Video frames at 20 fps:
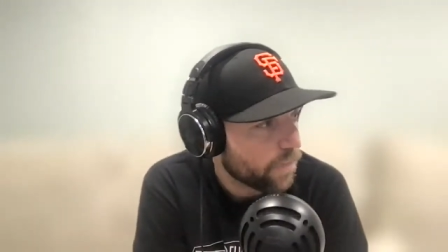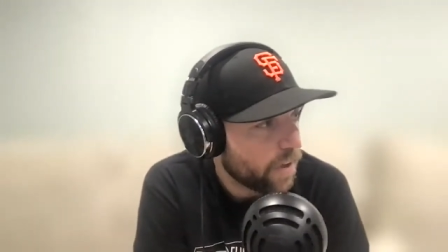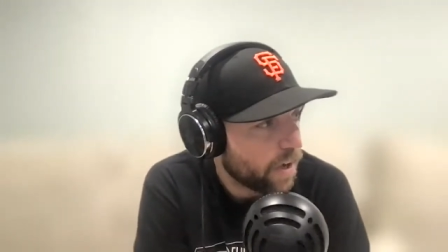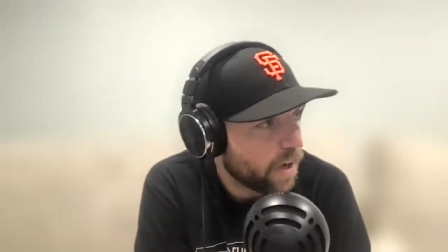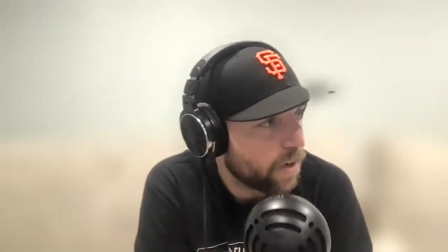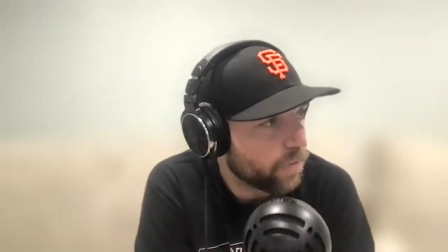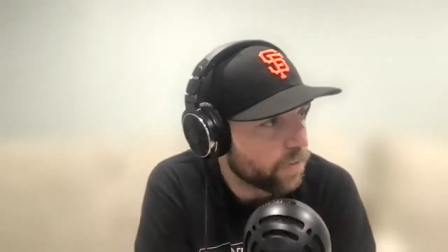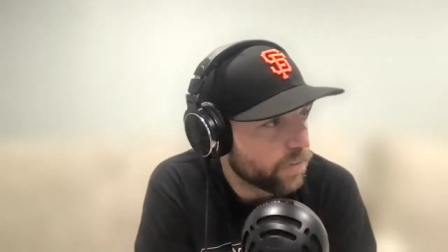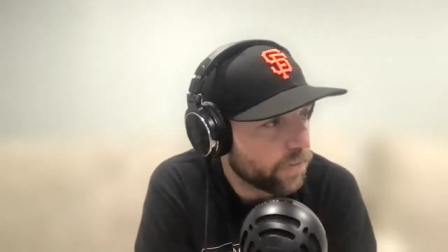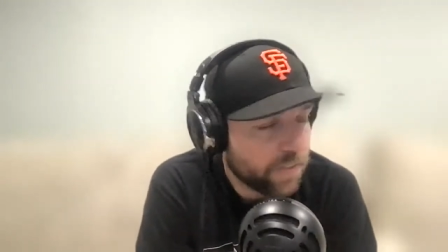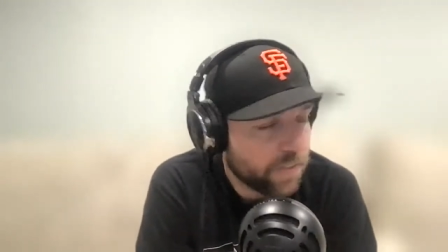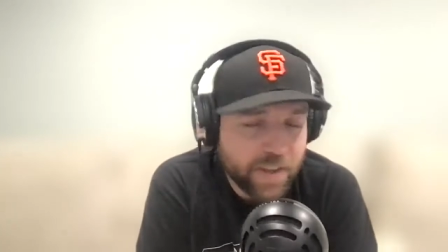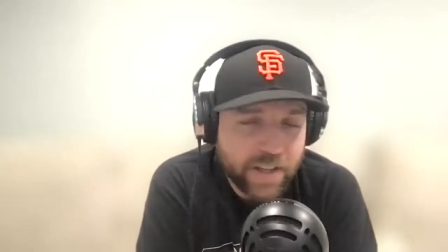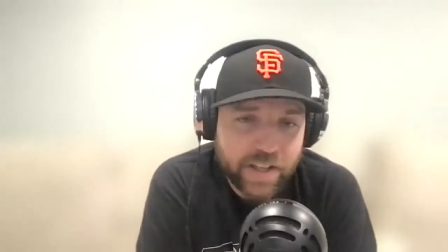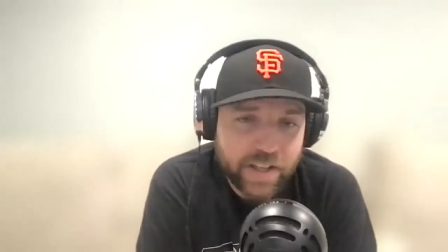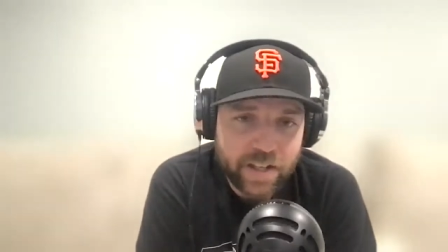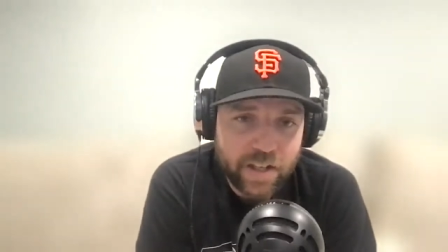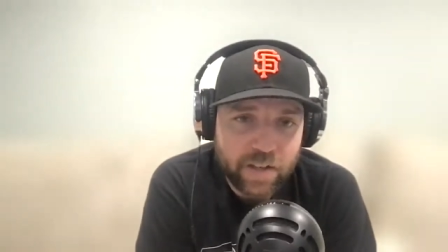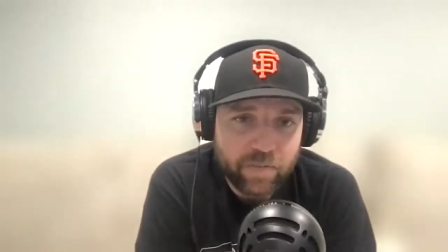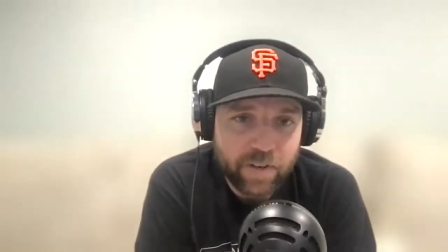I was
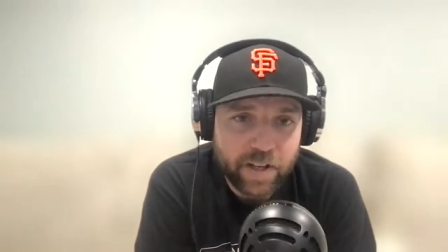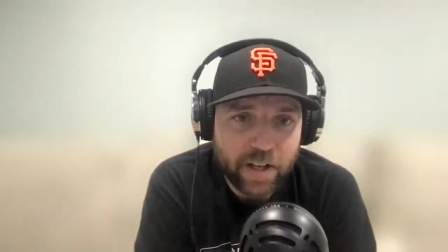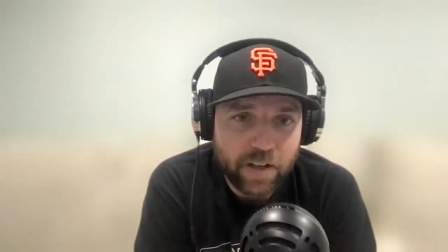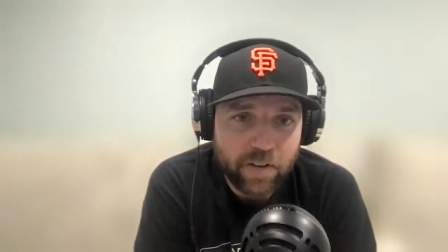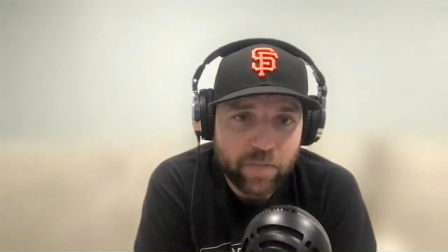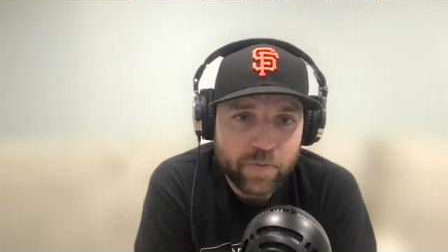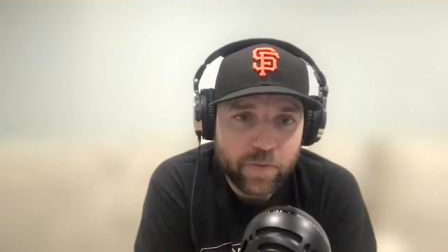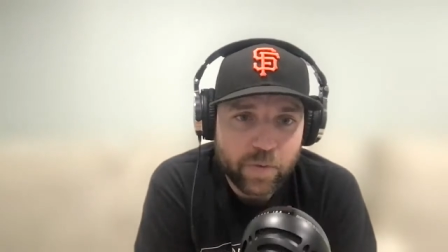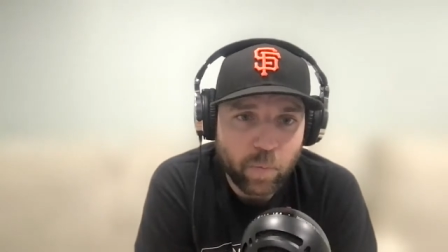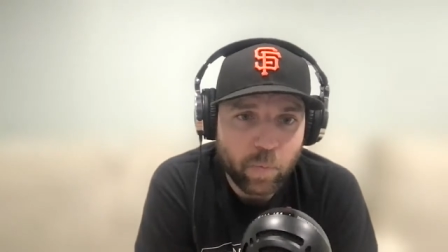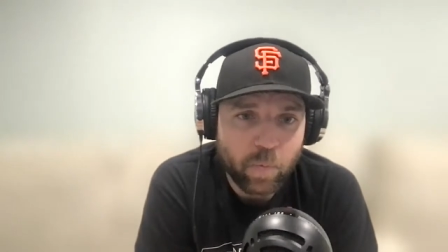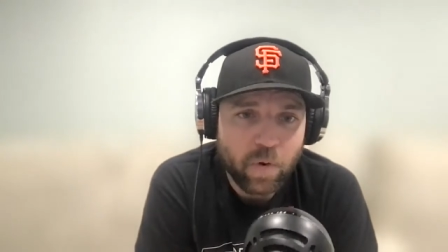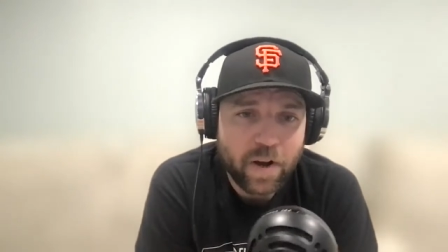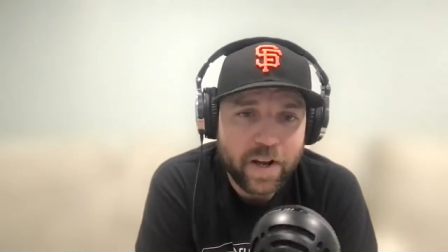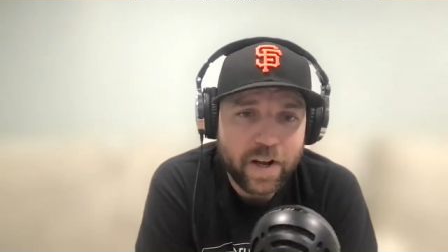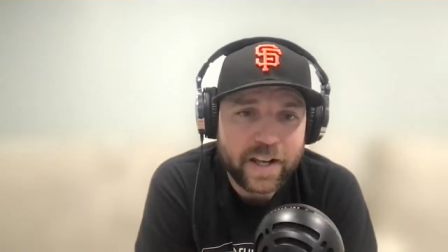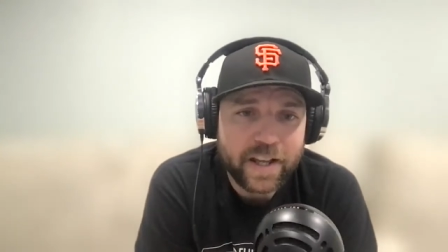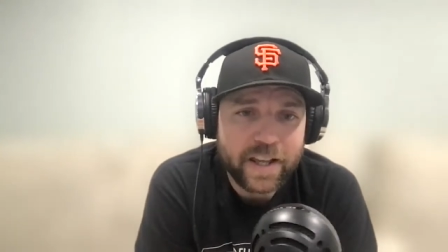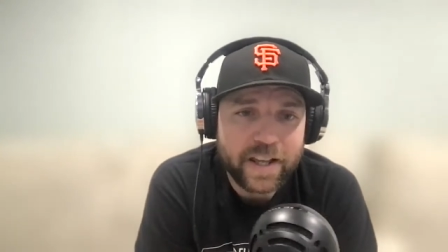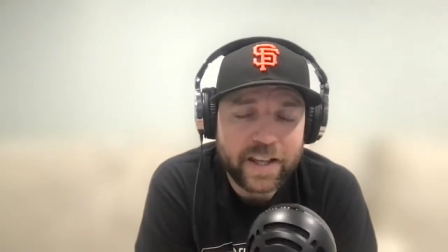thinking about
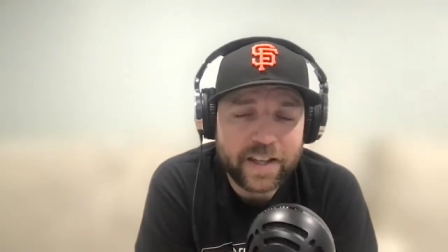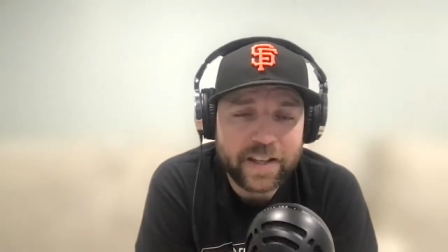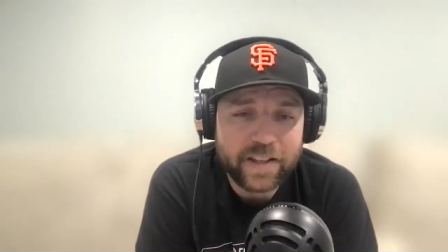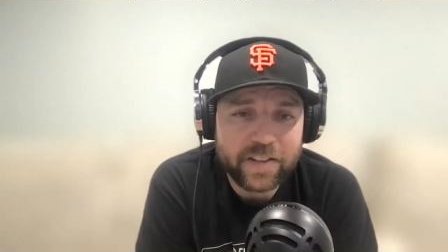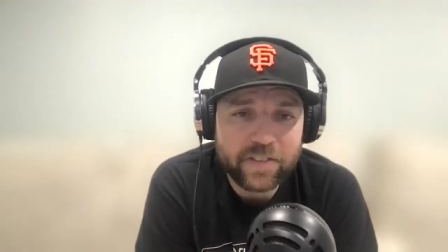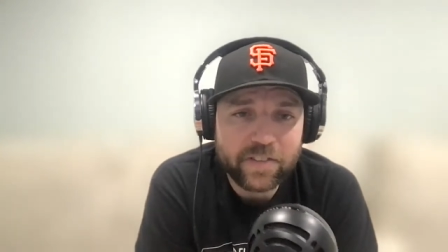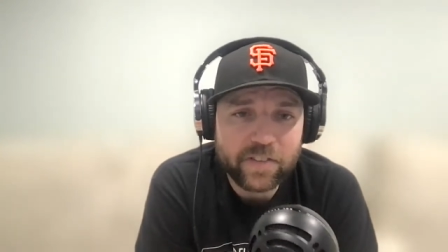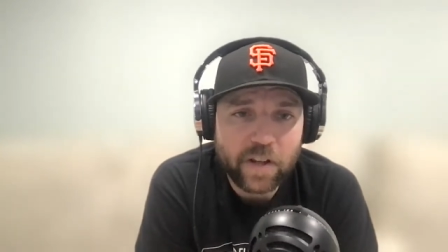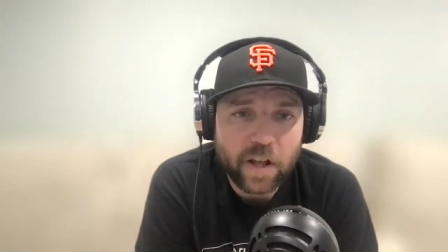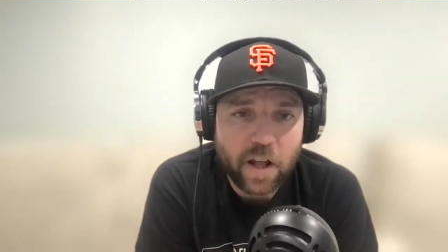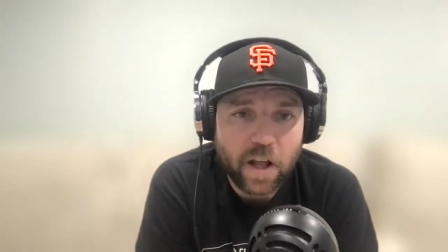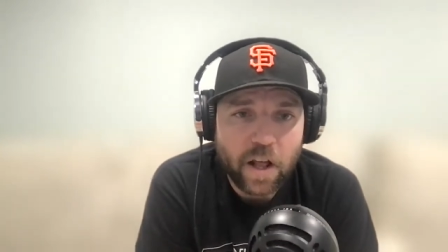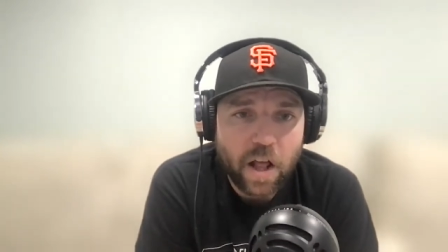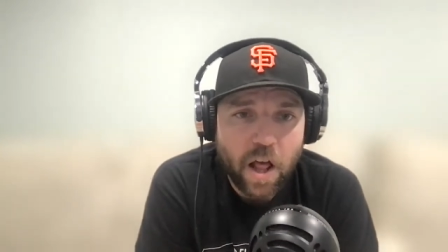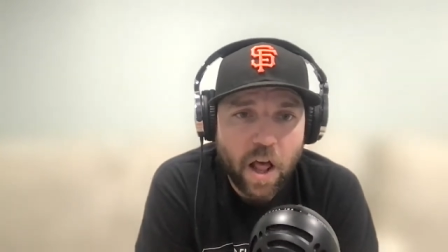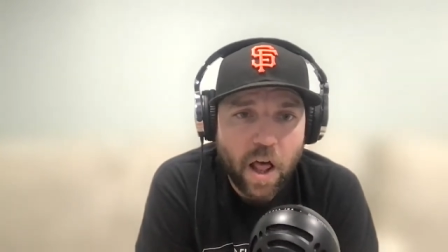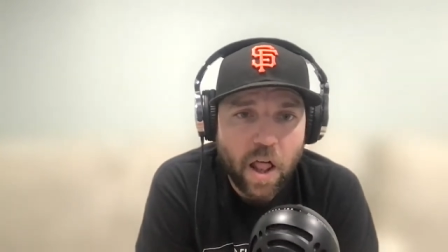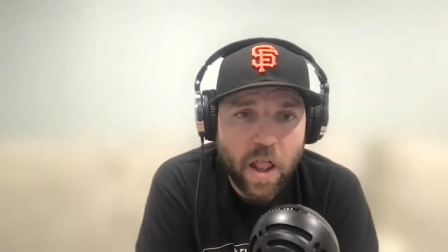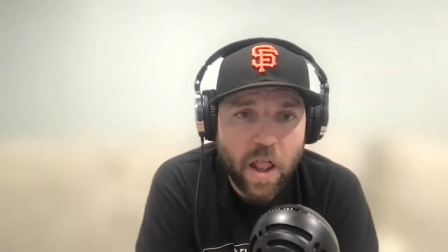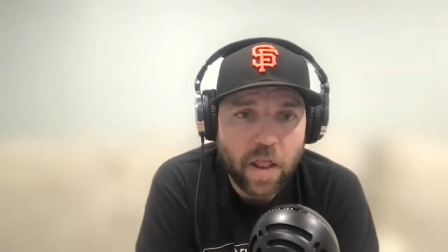what is
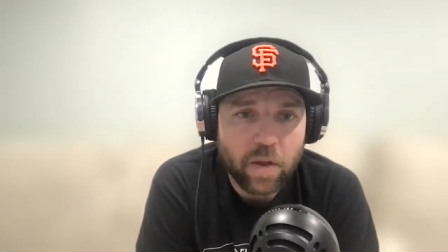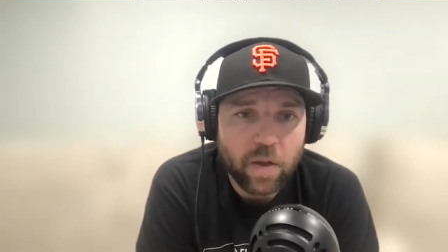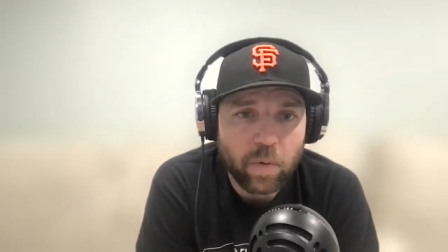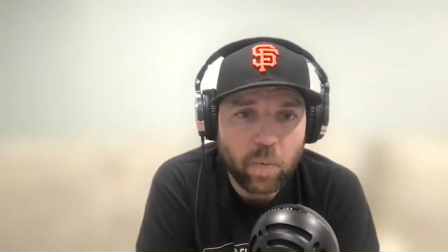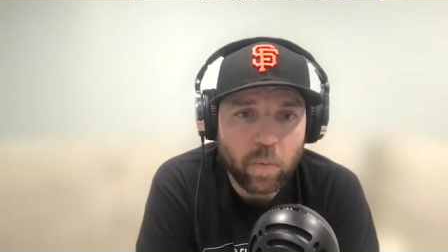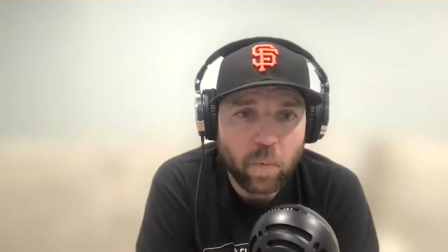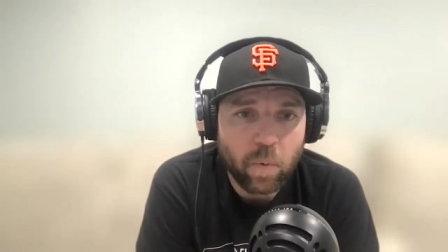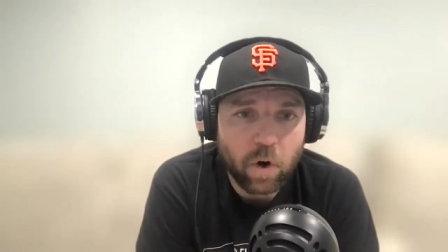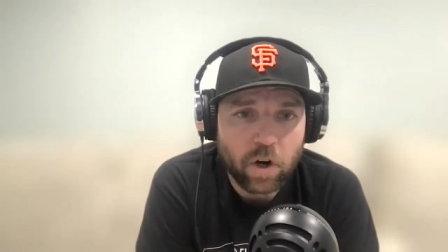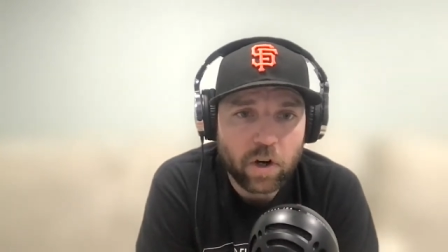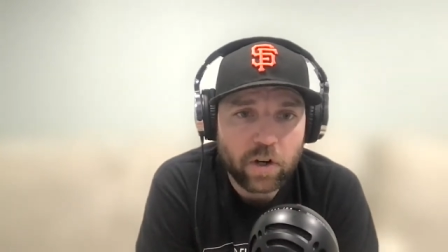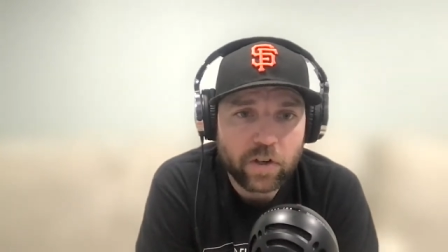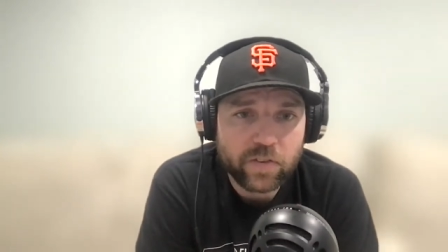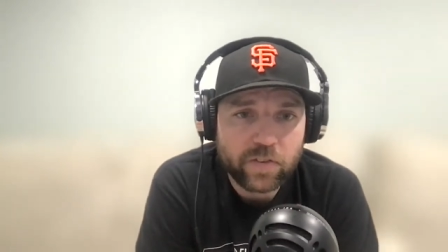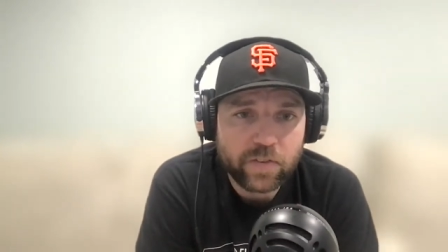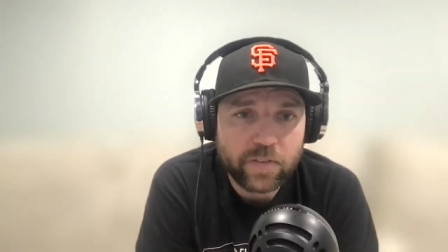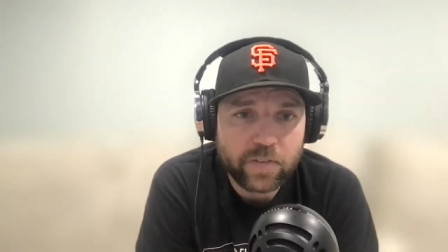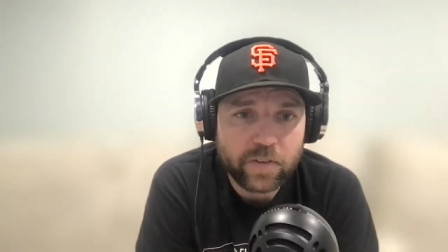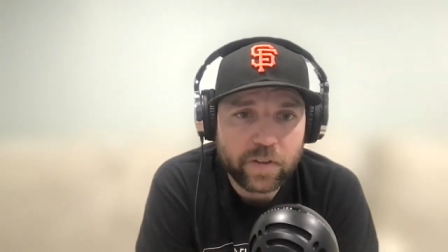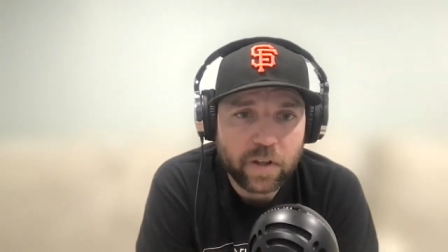the
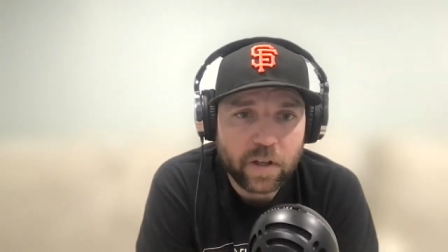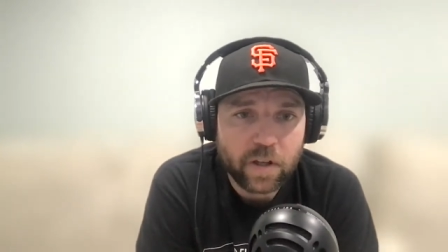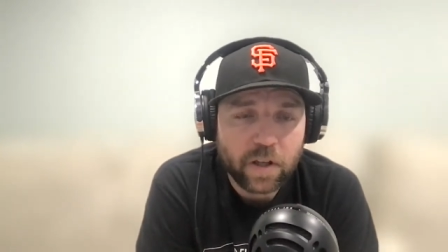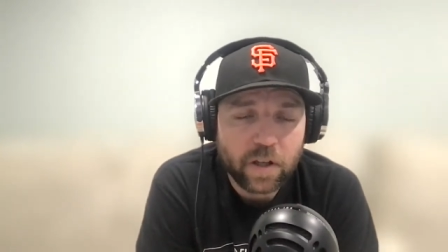worst